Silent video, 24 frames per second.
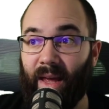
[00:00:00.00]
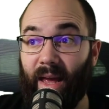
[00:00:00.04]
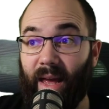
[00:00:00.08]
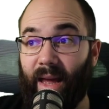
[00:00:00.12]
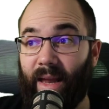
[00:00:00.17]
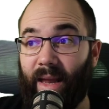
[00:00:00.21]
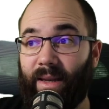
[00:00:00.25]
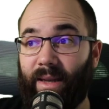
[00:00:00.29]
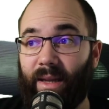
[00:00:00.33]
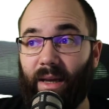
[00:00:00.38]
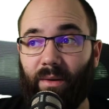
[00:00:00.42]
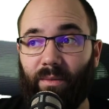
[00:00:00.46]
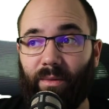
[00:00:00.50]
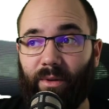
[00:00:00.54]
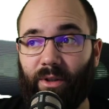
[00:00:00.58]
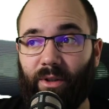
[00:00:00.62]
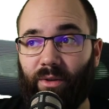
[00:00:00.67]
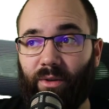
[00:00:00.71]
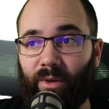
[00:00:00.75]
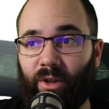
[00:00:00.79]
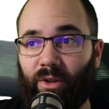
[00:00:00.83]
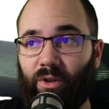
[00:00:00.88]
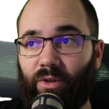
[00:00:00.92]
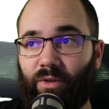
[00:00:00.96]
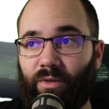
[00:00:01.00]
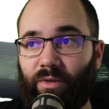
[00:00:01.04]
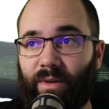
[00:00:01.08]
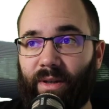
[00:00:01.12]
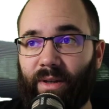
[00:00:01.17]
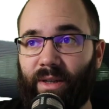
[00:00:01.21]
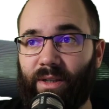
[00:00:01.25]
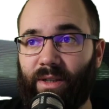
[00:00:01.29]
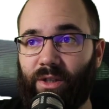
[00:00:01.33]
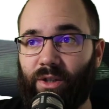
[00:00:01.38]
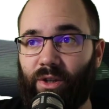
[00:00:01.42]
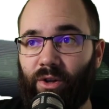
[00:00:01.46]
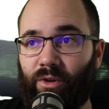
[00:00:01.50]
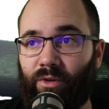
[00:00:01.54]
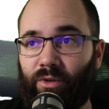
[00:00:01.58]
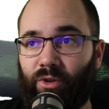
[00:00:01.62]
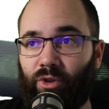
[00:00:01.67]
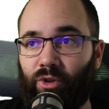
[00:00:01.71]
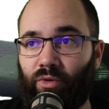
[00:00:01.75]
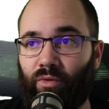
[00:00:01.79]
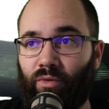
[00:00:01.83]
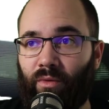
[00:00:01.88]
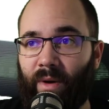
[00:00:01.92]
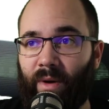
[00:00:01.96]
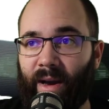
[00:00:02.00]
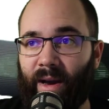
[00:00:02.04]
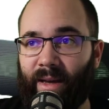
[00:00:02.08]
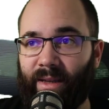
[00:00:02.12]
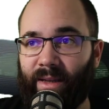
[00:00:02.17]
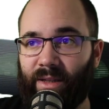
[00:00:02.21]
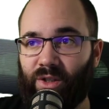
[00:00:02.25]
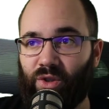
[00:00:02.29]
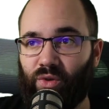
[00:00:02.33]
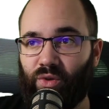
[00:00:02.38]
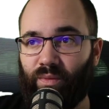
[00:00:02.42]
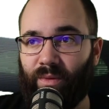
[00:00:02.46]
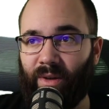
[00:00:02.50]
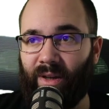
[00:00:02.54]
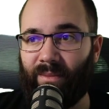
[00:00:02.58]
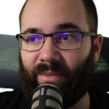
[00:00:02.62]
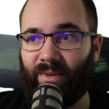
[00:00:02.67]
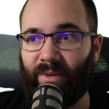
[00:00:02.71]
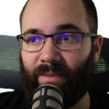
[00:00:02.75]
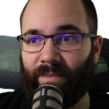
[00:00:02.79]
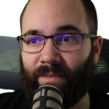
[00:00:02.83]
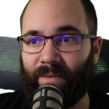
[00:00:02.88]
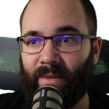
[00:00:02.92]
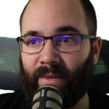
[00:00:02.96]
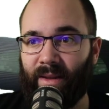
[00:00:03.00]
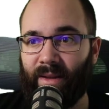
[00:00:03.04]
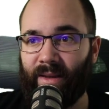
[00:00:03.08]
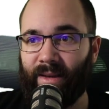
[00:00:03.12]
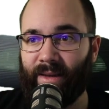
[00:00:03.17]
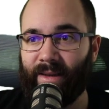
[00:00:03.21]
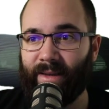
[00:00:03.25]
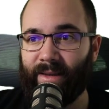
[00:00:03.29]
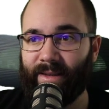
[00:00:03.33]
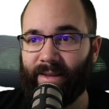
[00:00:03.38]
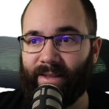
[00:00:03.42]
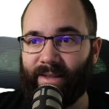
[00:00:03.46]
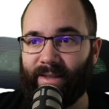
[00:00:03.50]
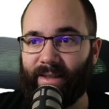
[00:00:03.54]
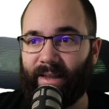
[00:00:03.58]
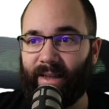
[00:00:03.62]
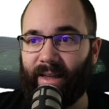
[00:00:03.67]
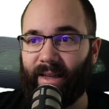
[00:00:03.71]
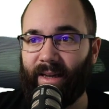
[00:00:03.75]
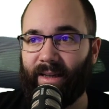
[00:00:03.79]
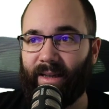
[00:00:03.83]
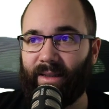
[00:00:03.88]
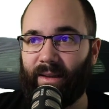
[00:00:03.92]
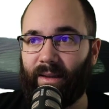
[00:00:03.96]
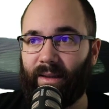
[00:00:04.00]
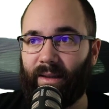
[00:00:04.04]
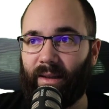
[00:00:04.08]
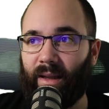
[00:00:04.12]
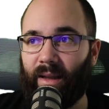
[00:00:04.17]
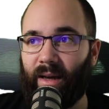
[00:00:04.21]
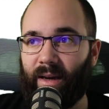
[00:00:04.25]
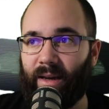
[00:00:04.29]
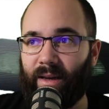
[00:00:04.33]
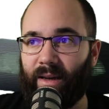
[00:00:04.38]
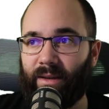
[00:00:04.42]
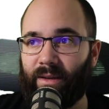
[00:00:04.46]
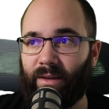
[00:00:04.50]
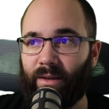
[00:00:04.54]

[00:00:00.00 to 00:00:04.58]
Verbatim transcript: And then what you want to do is go to edit sweep, select the line,